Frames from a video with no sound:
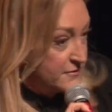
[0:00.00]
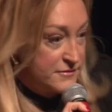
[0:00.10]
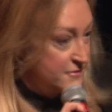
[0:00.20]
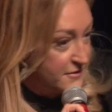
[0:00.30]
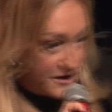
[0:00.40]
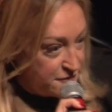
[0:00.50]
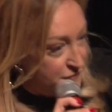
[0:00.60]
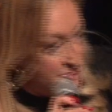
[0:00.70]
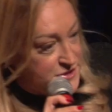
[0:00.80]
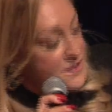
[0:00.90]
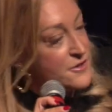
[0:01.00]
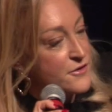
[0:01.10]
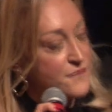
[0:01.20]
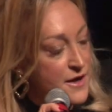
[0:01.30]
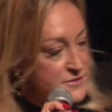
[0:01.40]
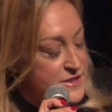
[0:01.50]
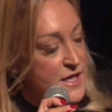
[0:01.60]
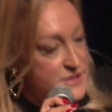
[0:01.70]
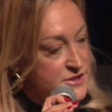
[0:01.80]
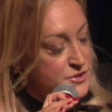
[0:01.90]
gunning for her too if I was in
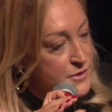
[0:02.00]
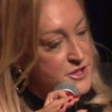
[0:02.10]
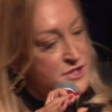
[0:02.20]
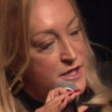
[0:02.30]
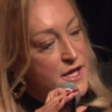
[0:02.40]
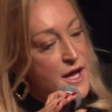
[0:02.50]
that situation.